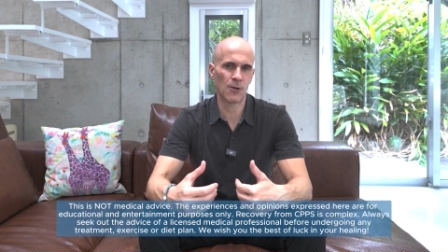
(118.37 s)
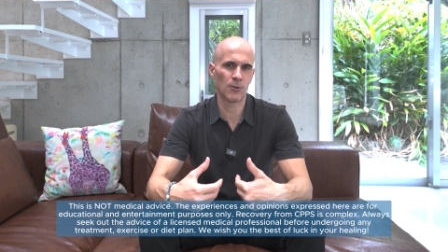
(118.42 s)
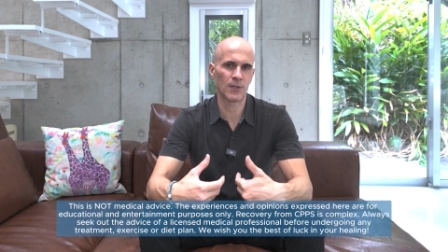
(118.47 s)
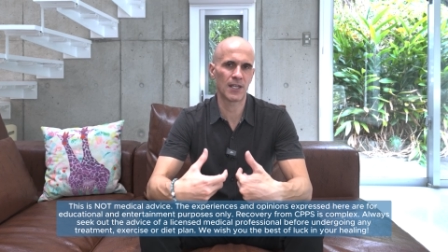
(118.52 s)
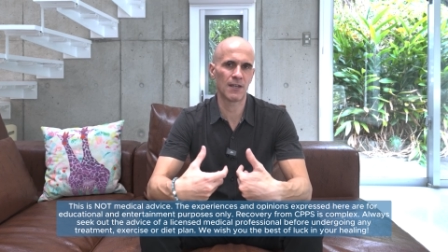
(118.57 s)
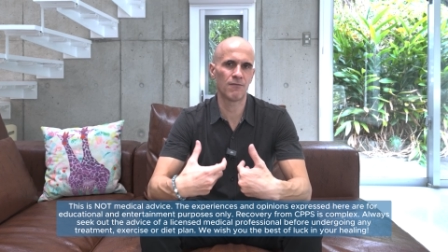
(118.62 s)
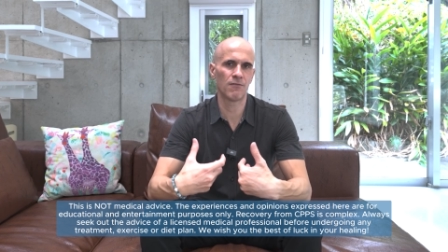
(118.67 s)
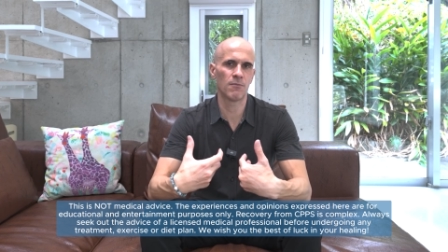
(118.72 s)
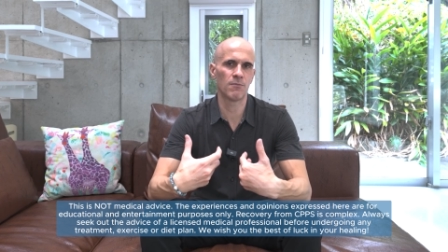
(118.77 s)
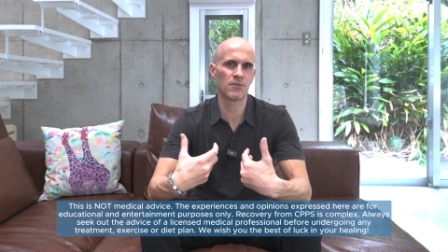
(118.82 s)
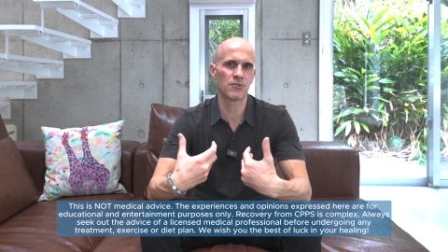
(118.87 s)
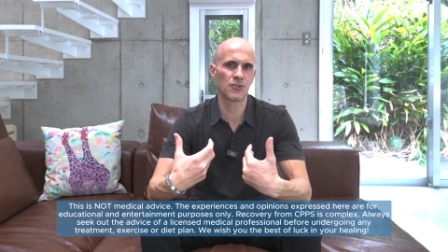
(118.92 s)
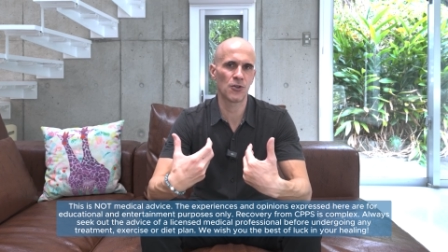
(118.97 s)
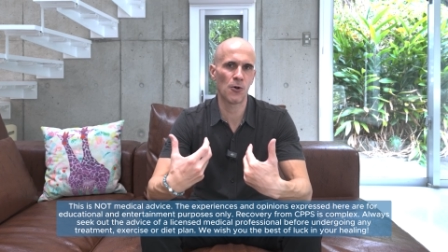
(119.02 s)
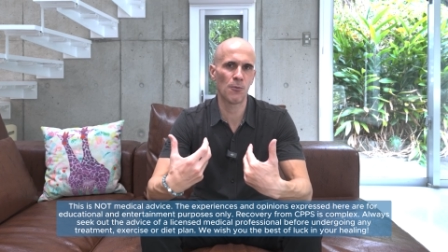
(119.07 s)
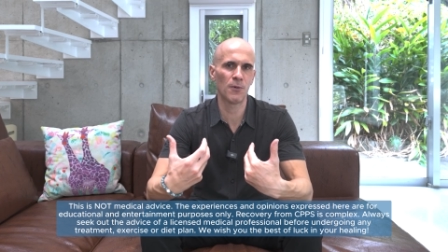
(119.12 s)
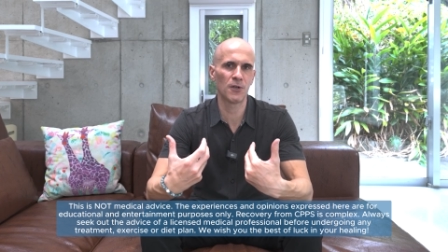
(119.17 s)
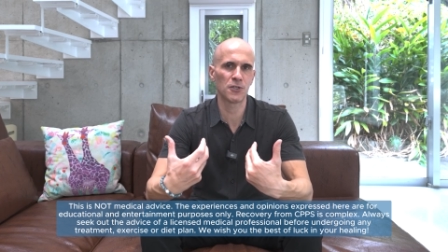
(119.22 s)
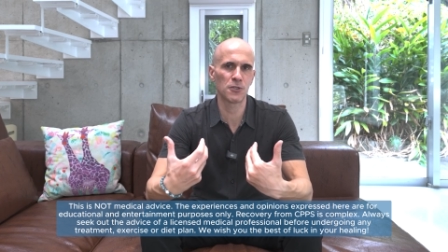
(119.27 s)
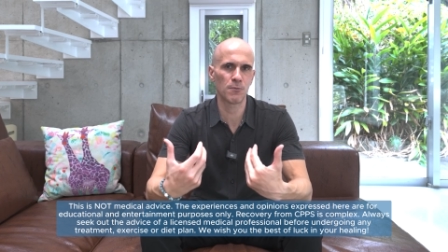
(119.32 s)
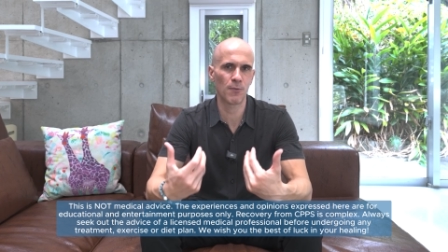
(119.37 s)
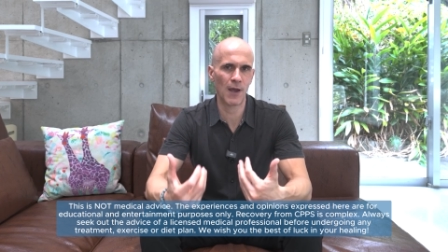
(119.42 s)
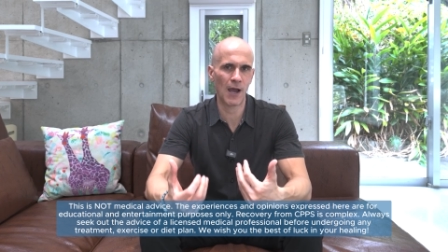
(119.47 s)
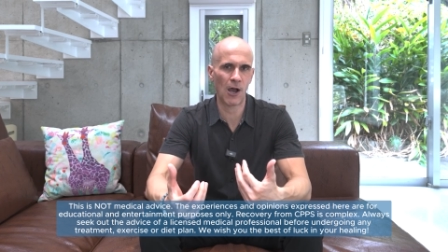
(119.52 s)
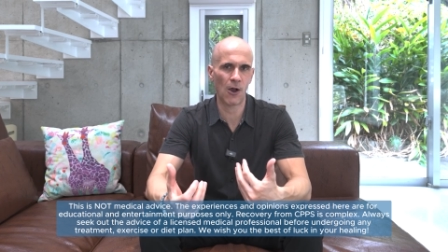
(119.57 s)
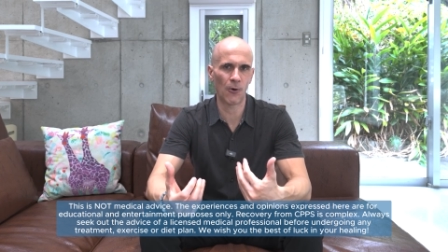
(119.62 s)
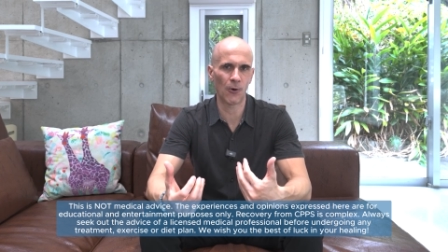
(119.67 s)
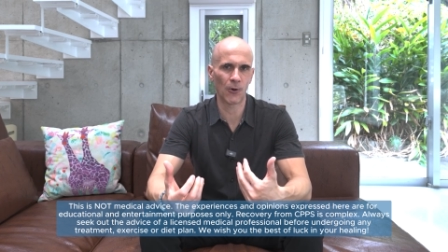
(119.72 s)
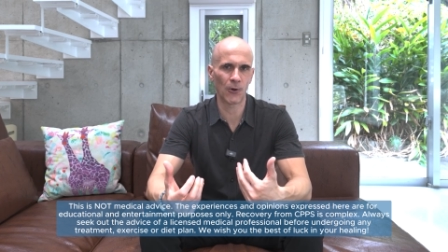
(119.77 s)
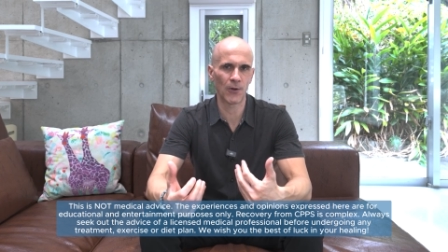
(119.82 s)
I would give them so much
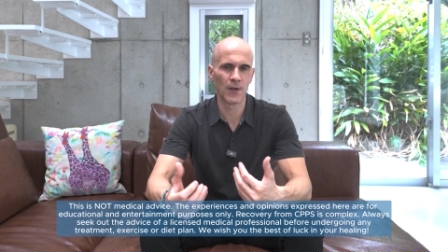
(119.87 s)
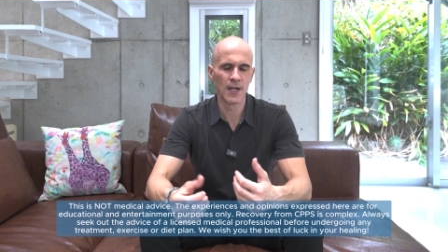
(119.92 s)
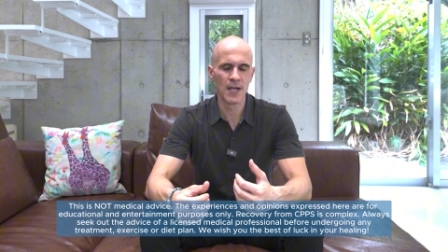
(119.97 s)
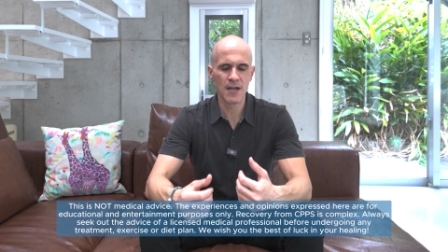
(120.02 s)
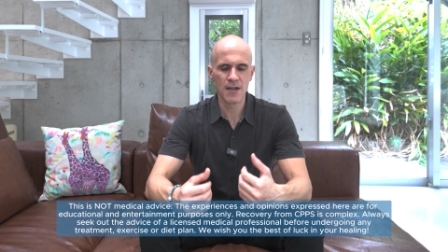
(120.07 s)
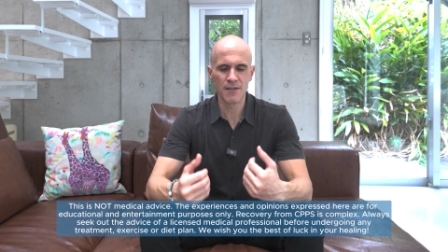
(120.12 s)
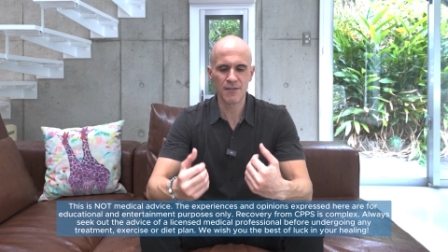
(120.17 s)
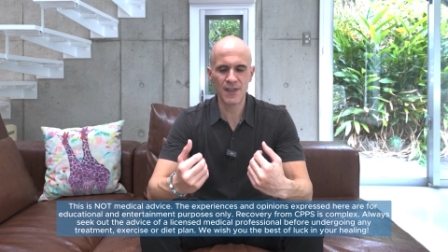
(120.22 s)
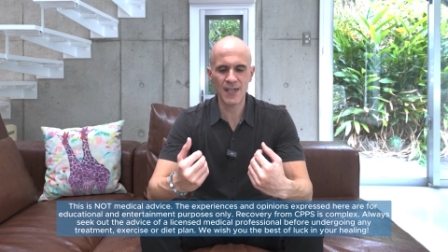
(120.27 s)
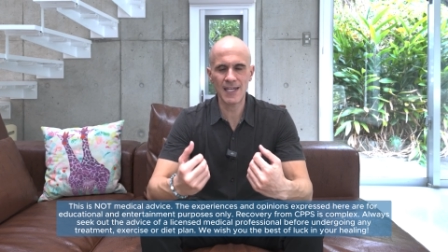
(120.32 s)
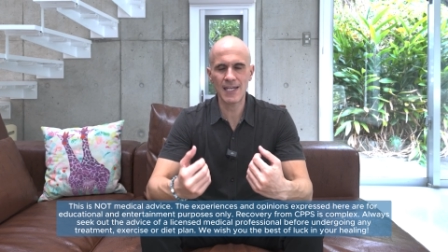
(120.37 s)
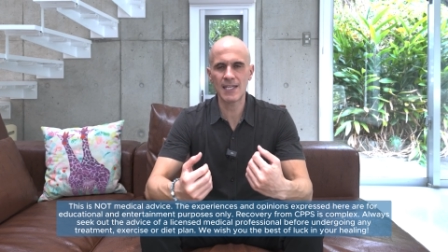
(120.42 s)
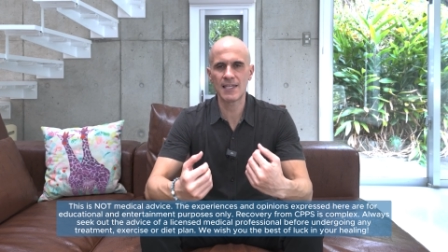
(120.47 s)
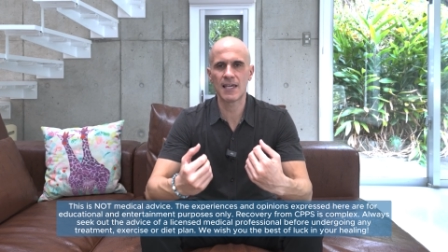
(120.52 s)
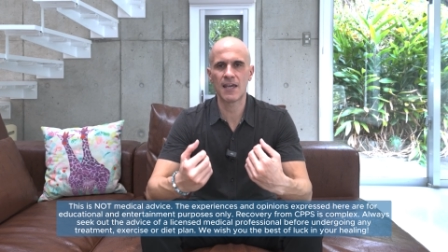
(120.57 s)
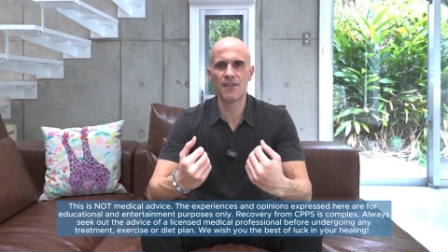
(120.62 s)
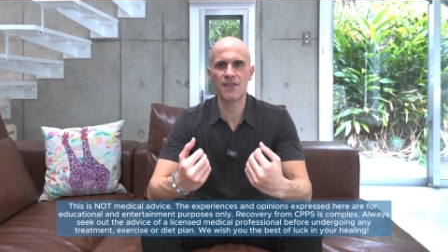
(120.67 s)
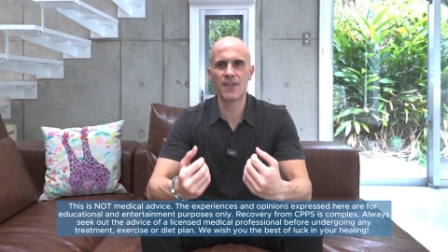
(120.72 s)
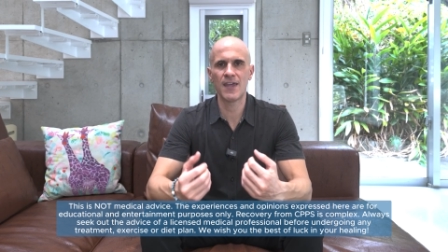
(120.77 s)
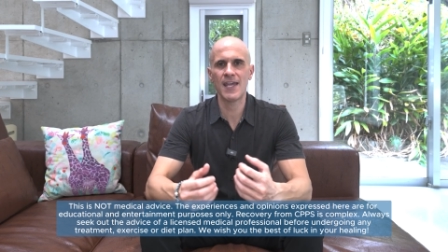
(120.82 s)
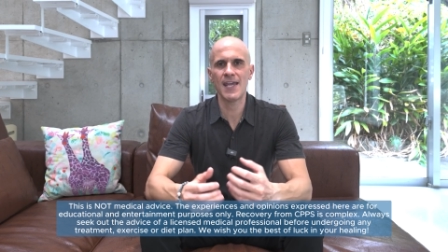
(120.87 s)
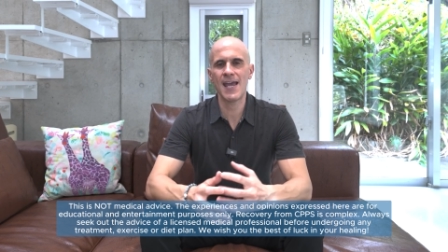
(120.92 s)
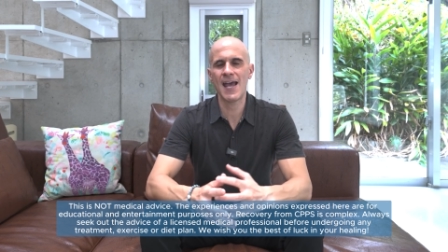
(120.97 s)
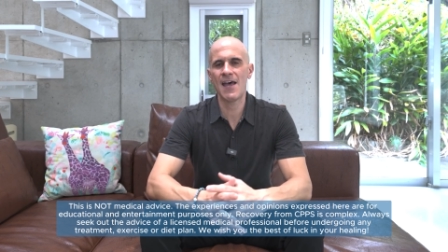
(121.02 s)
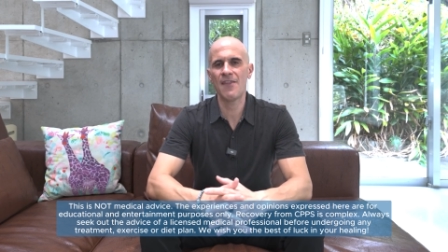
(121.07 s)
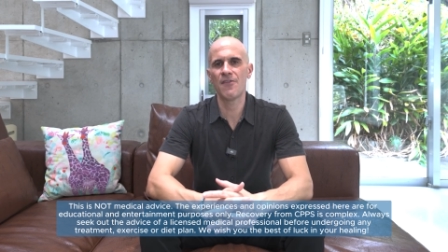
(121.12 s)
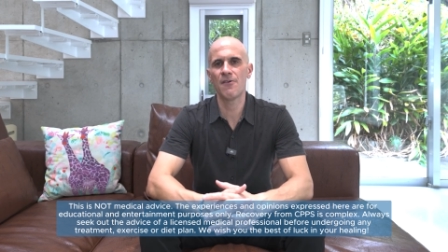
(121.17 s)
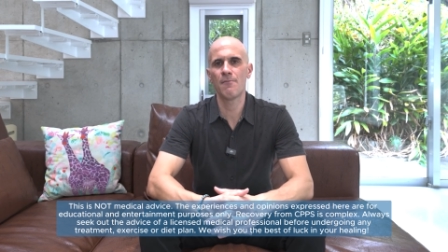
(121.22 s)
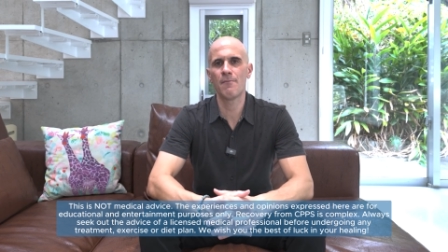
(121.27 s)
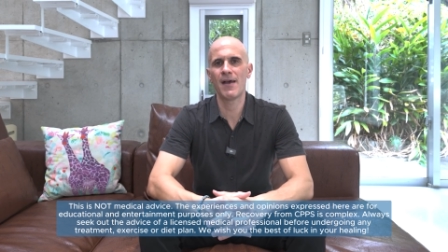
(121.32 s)
power, thinking that they
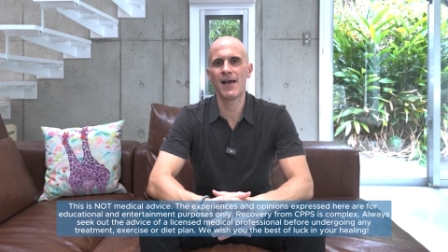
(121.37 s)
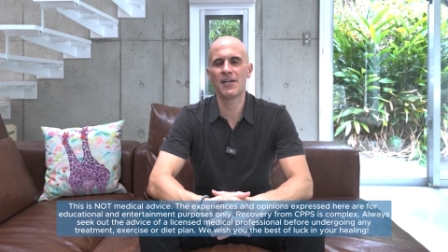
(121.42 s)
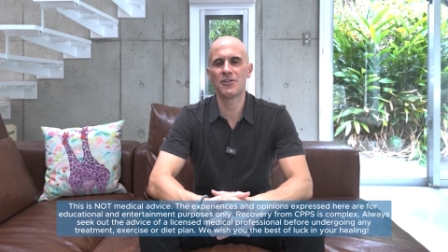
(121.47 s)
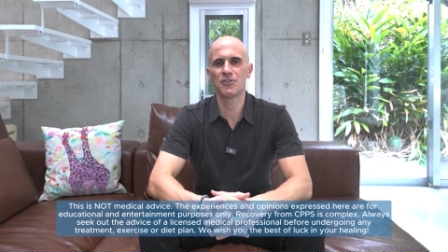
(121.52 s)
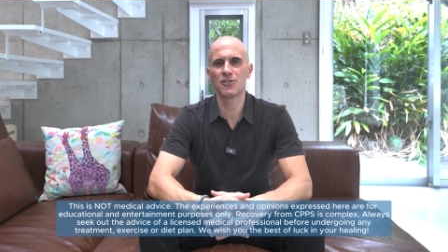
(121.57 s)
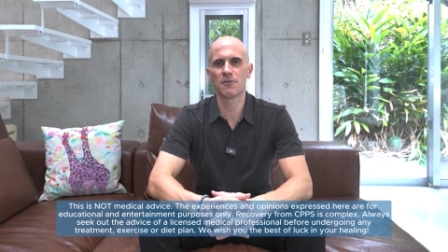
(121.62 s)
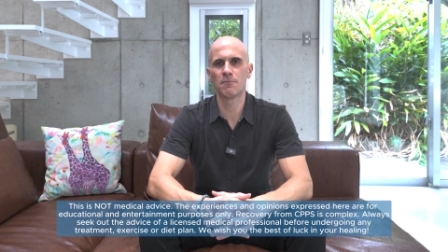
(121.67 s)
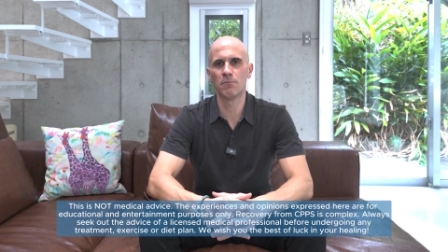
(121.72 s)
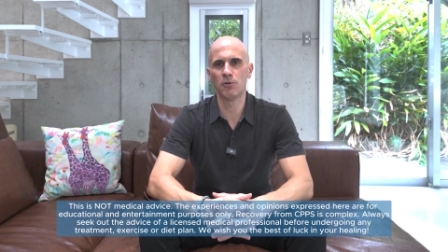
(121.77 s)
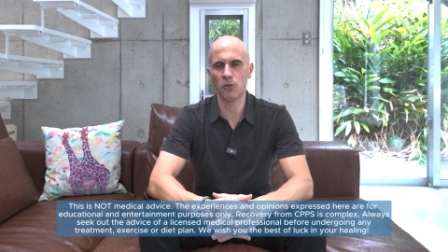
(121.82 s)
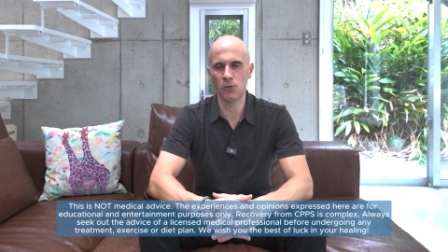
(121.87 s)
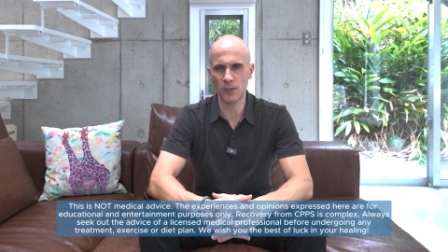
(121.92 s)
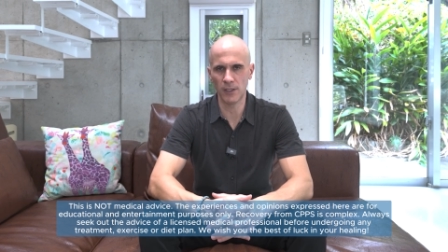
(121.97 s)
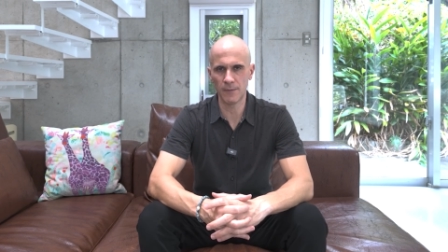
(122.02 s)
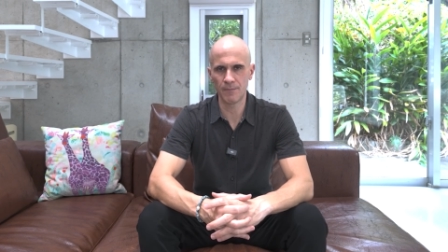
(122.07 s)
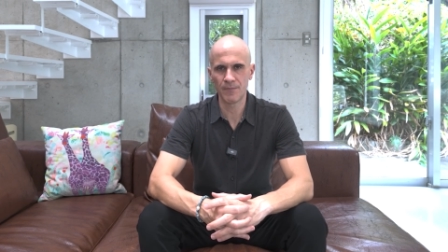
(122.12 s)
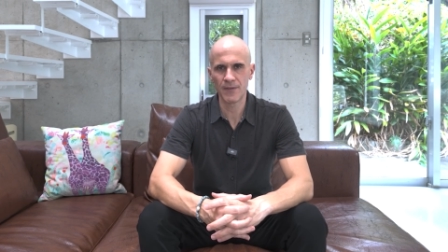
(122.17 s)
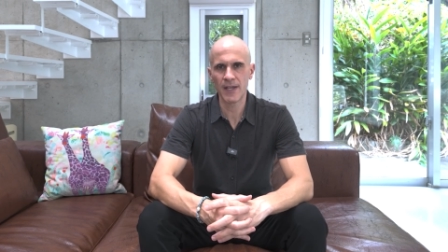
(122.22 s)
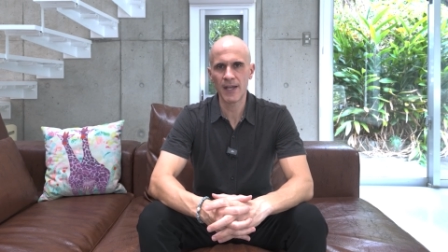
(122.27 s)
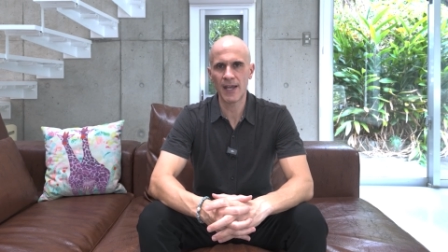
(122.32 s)
had the magic bullet